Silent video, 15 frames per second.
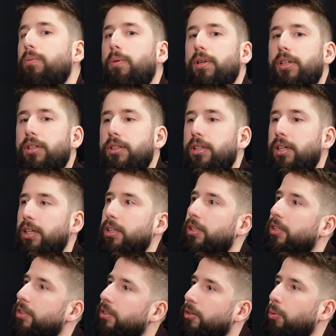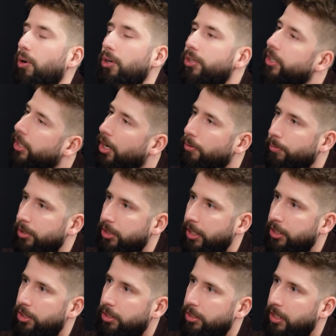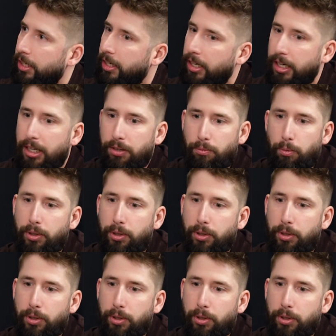what are the quality conversations that I have,